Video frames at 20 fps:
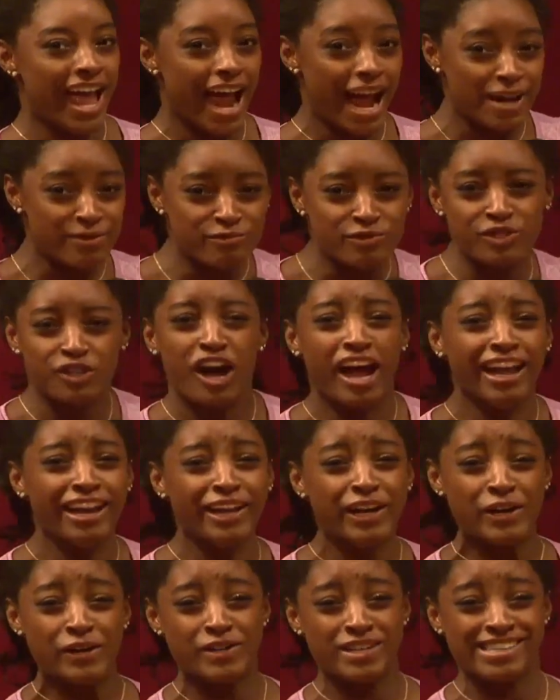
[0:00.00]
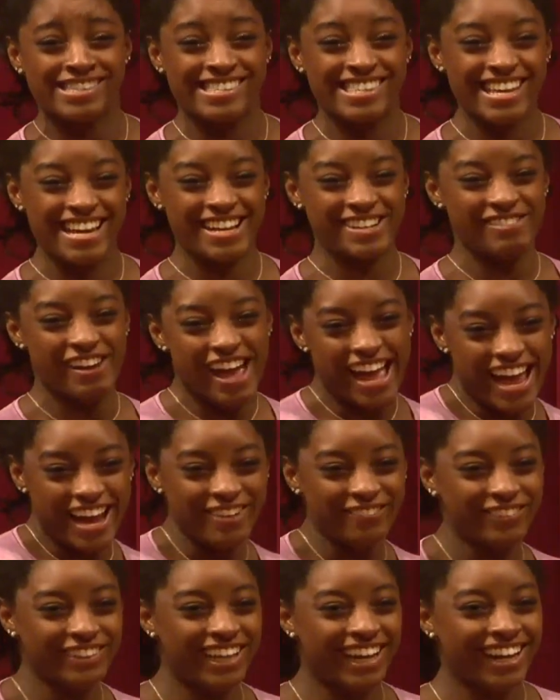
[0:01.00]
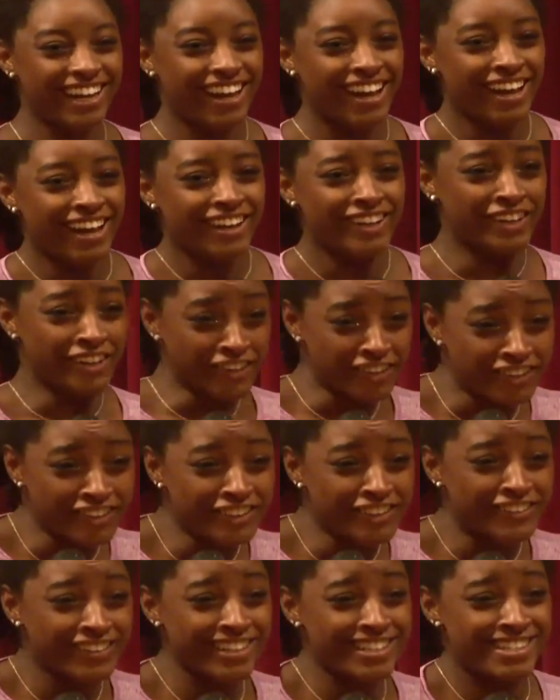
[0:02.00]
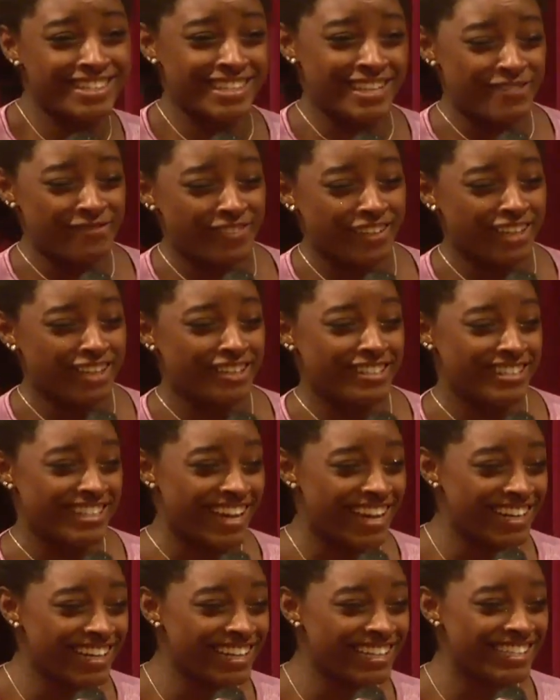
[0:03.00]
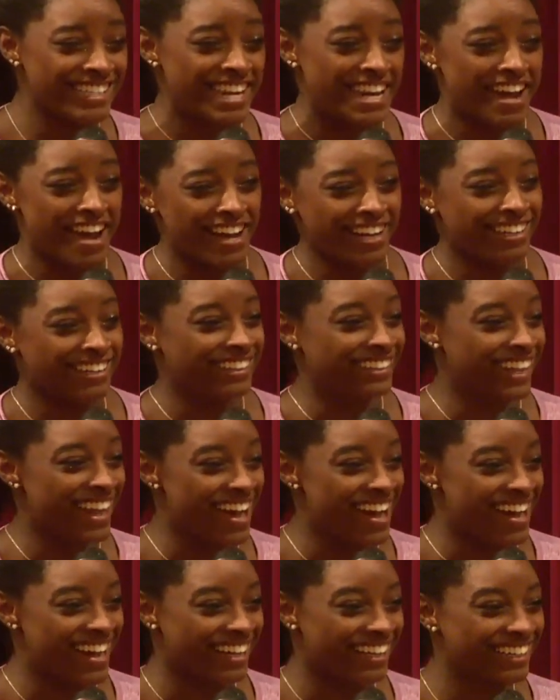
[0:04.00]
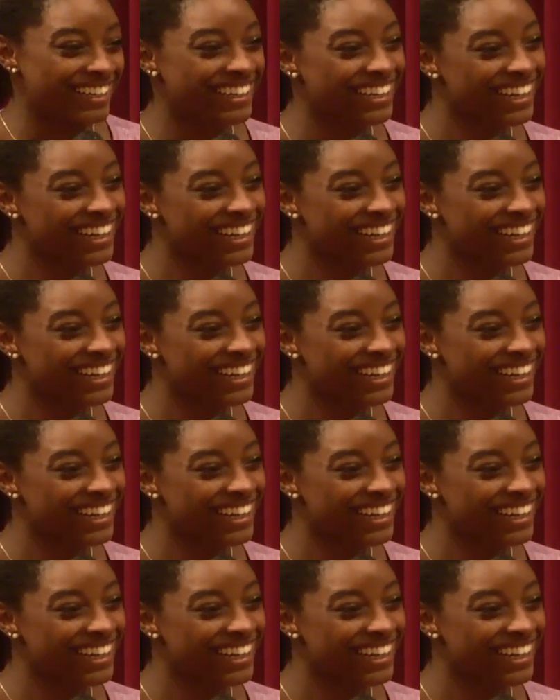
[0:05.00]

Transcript: I'm trying to go to sleep. And we're like, girl, you can sleep when you're dead. It's nine o'clock.